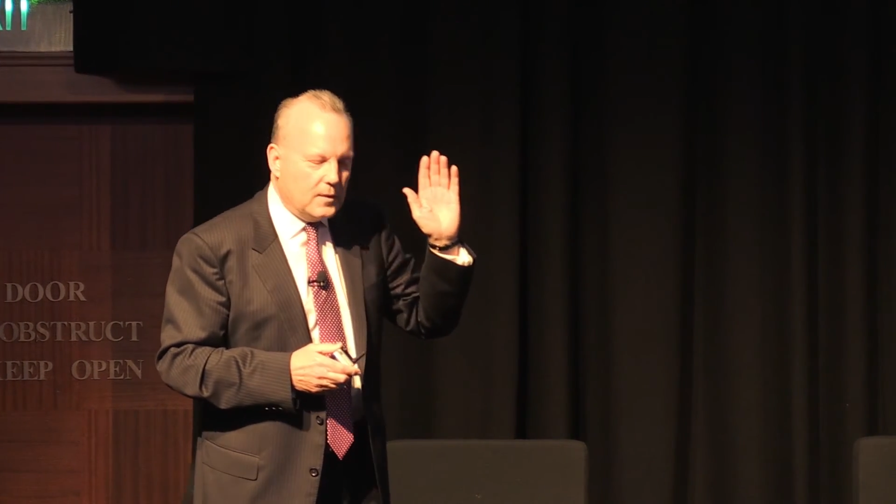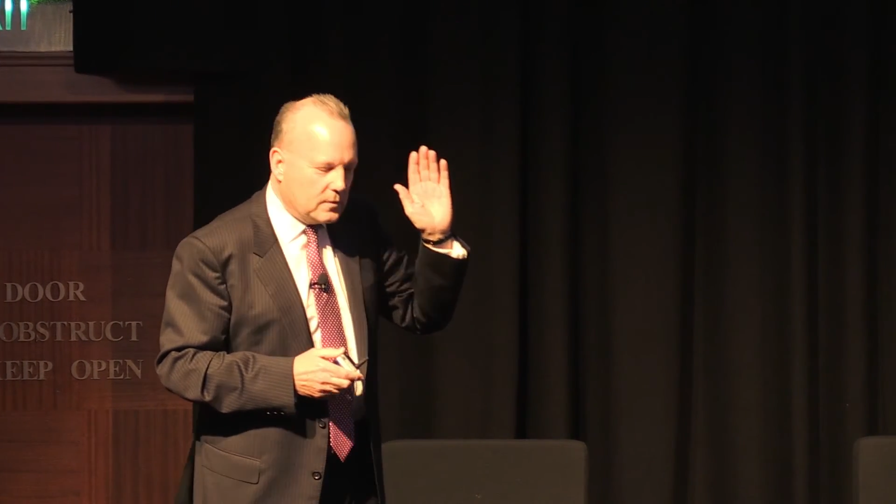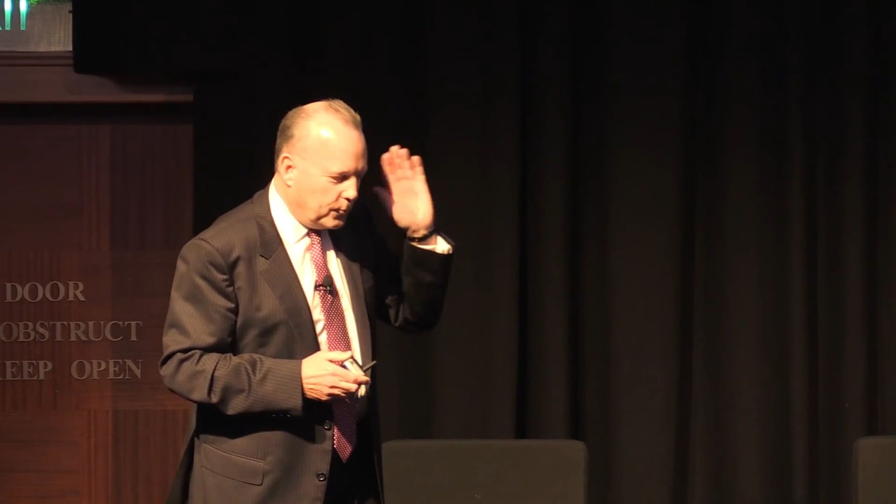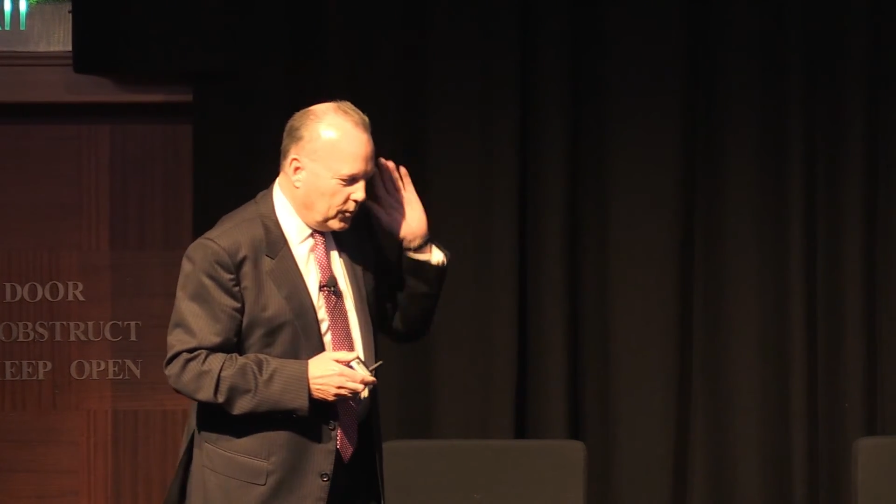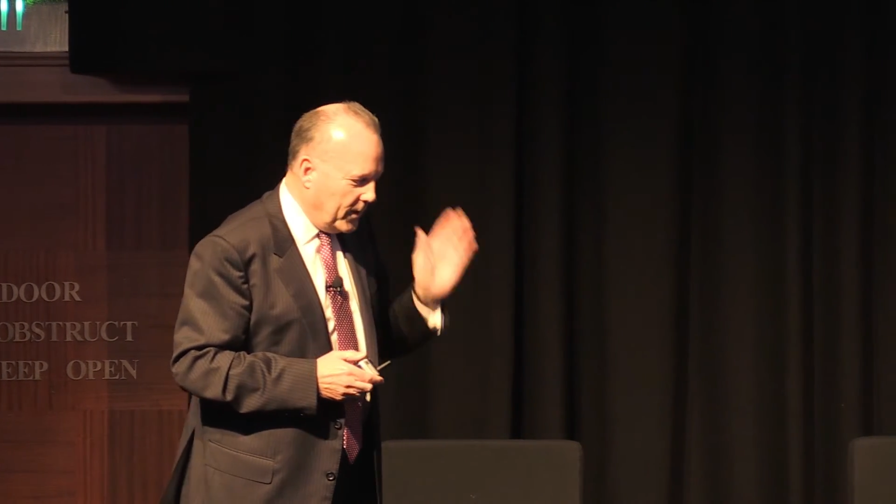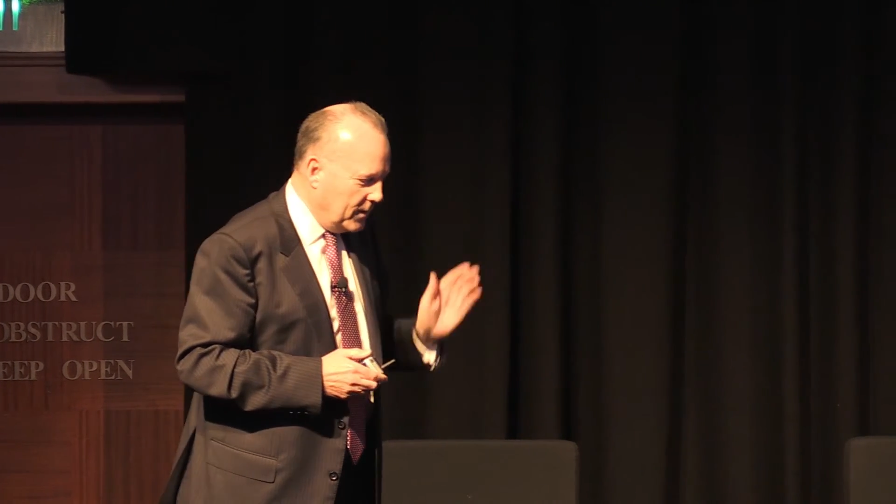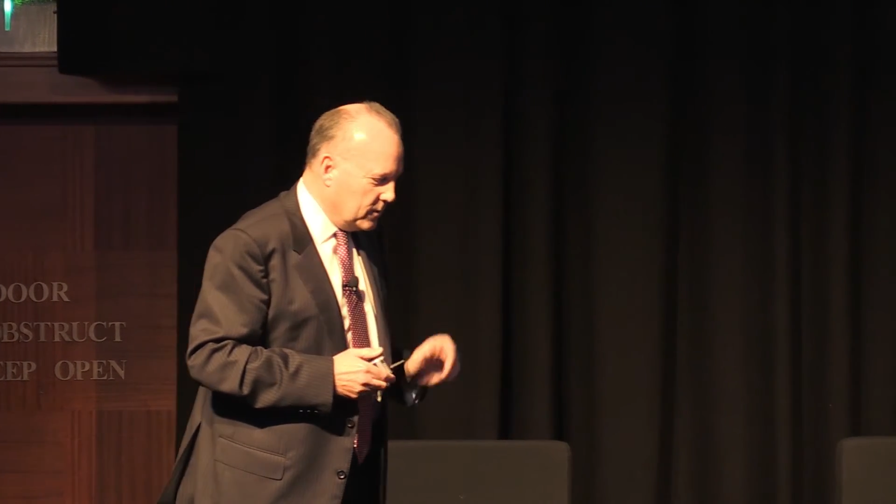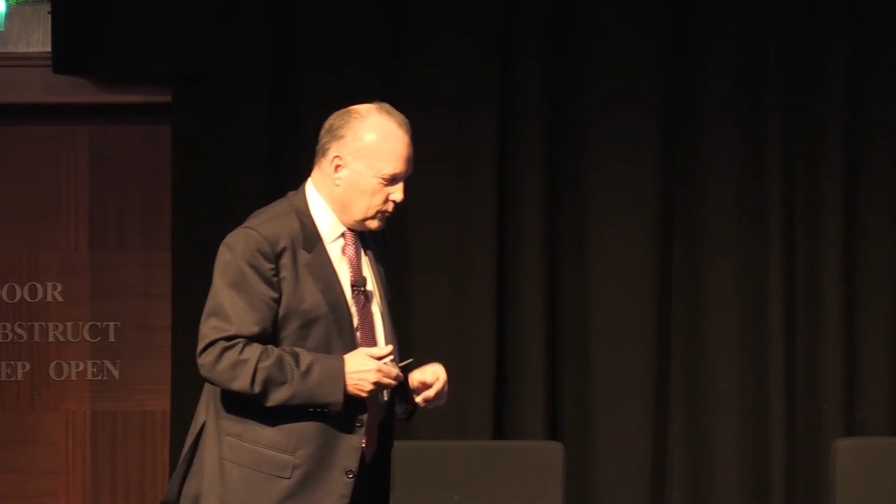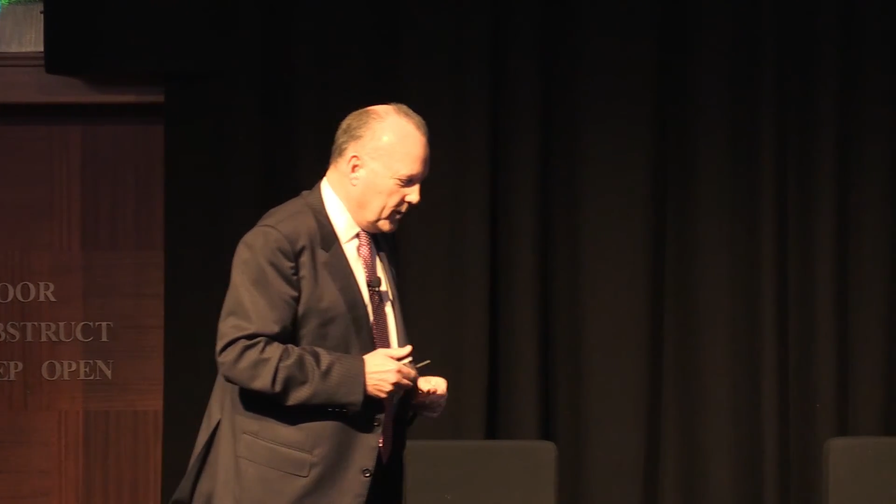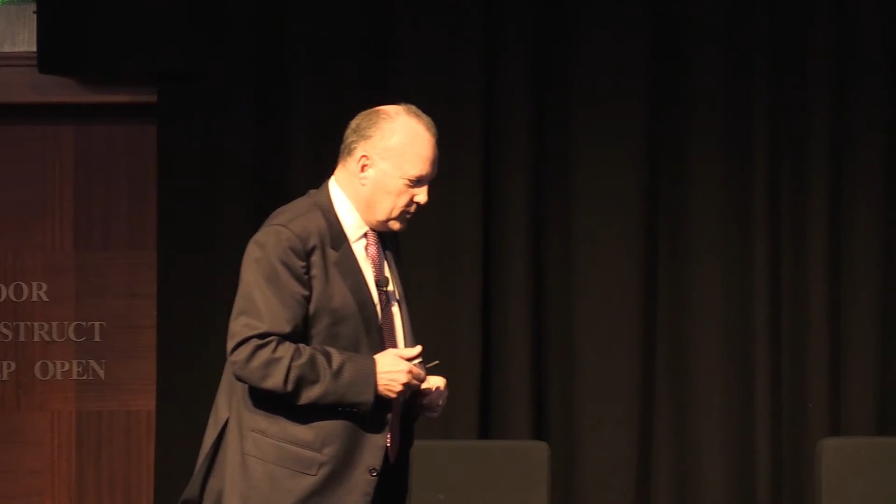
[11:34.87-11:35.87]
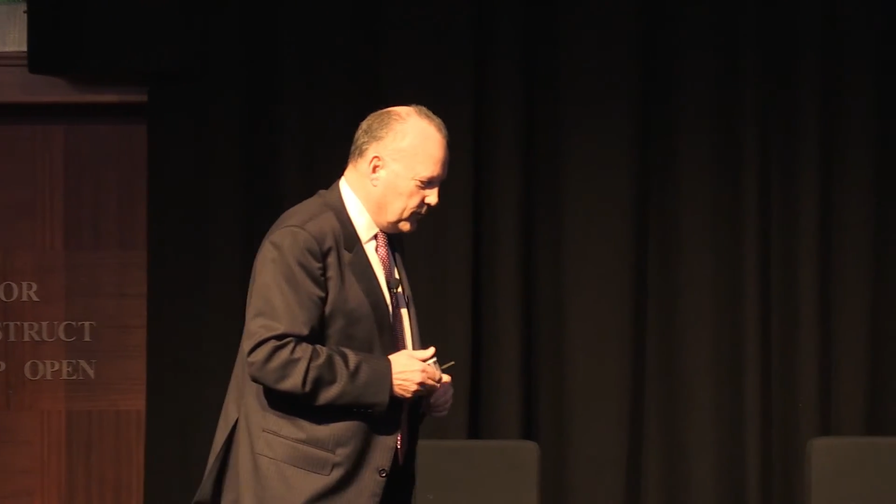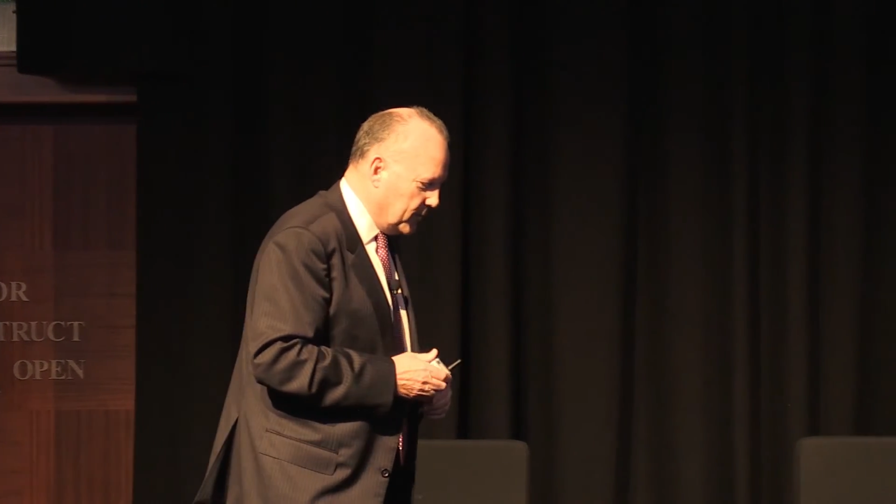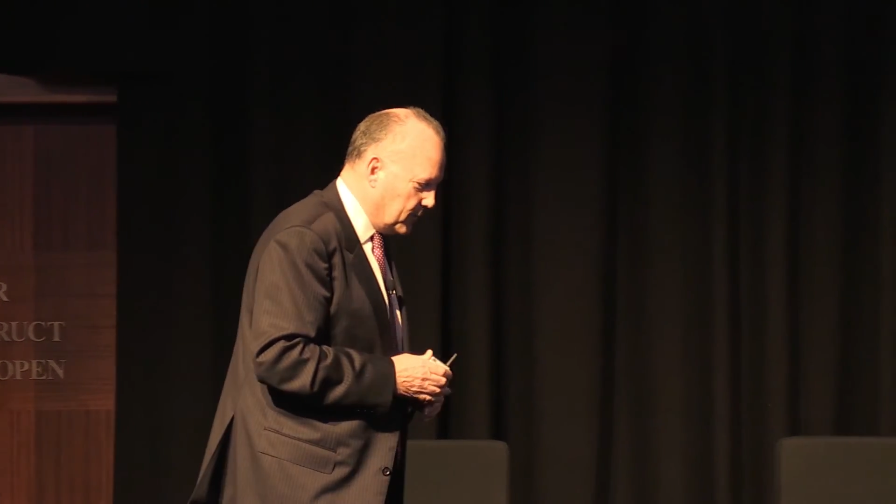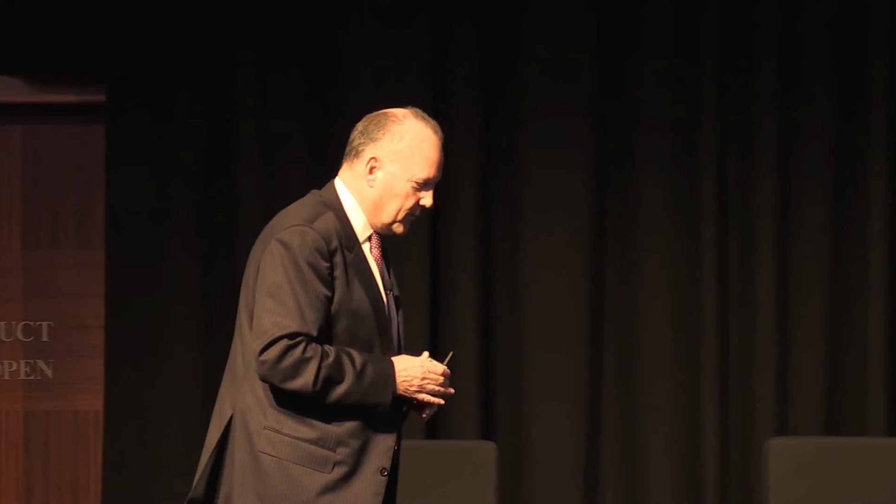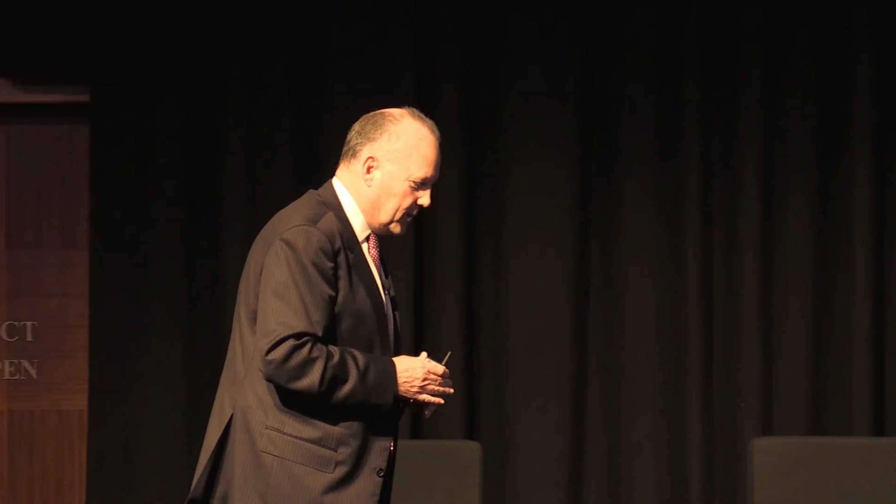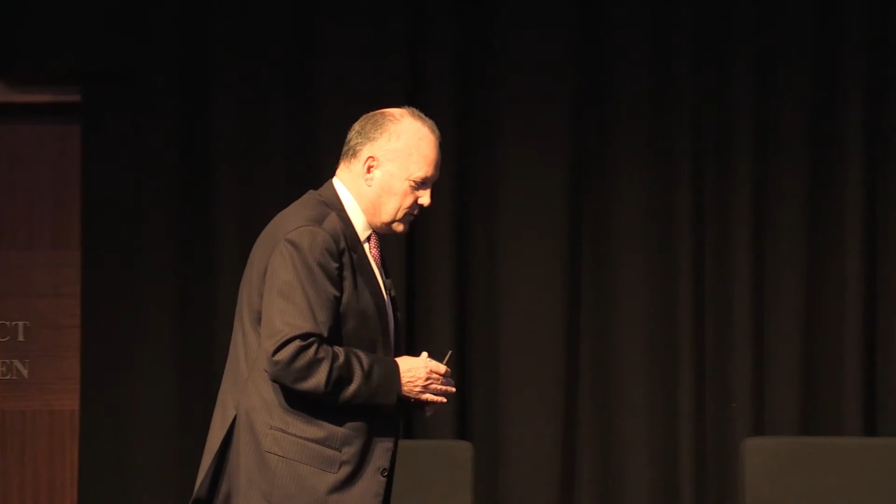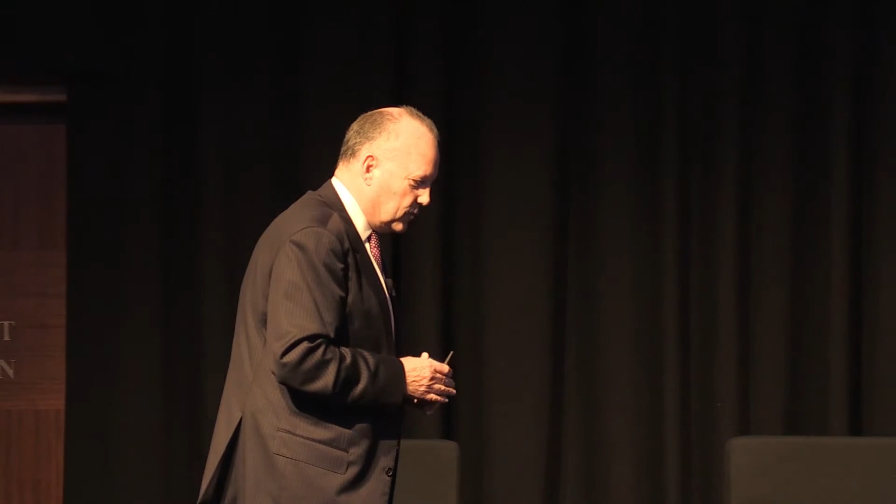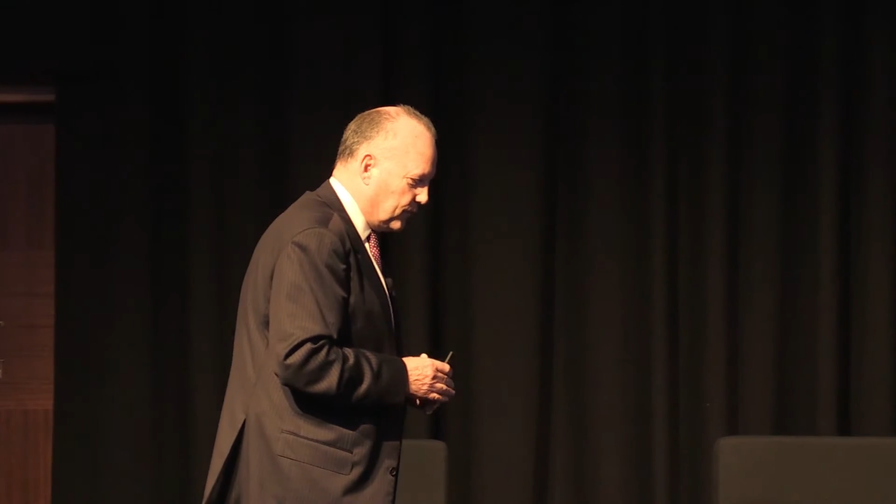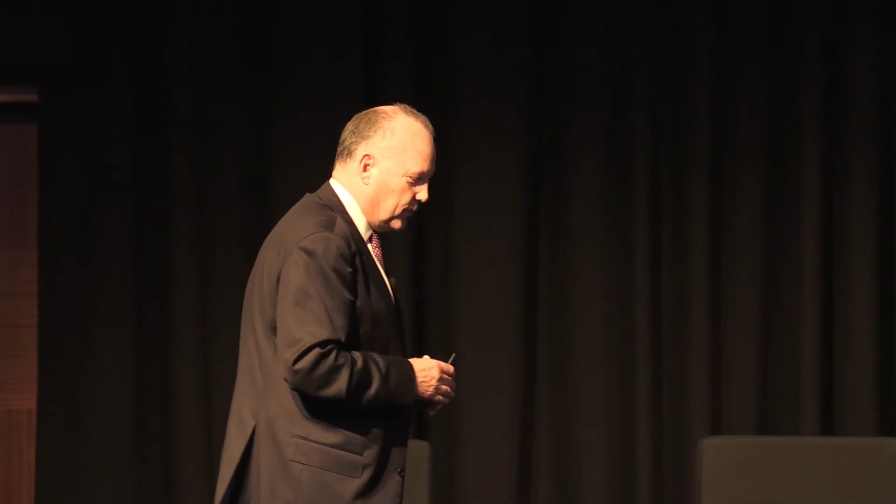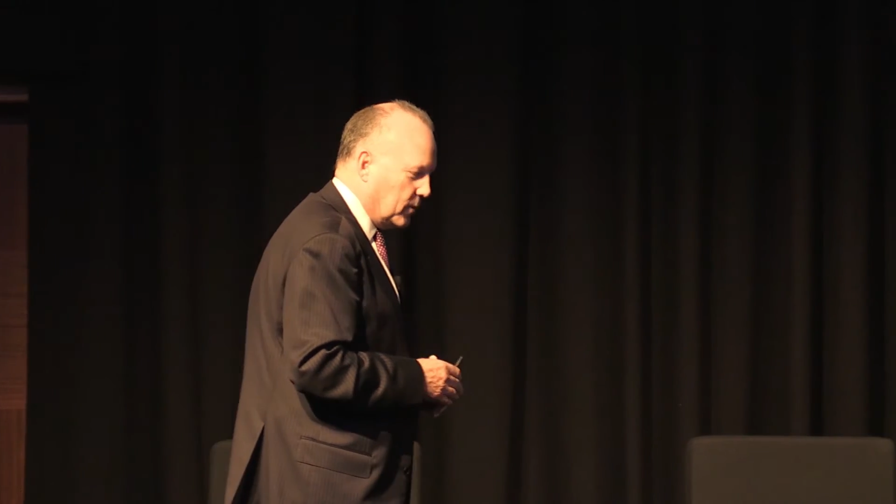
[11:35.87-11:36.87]
The plan is, once we iterate
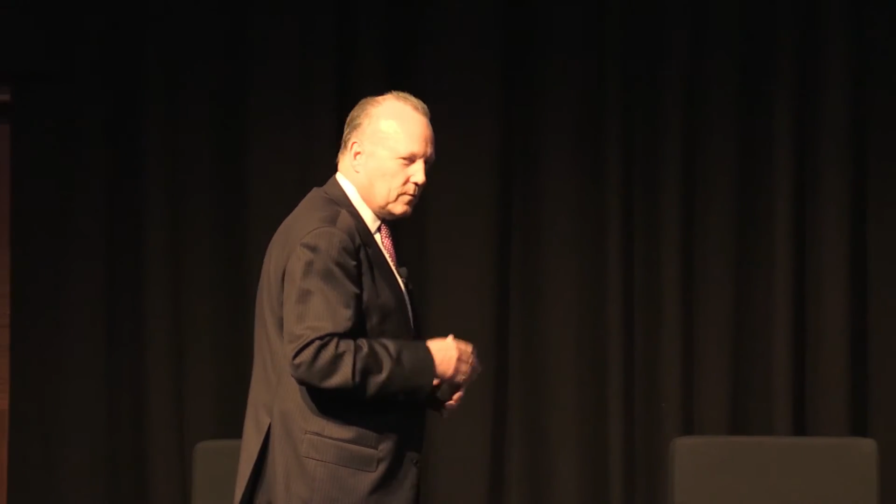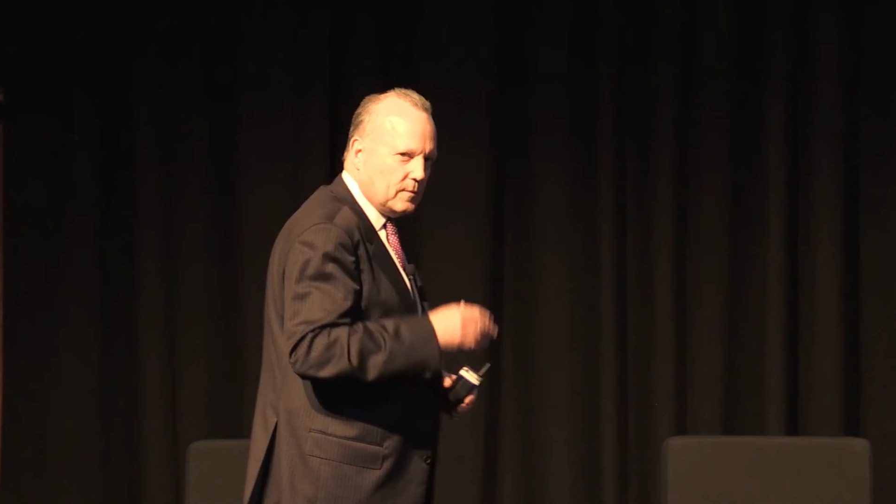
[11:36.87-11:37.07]
this further,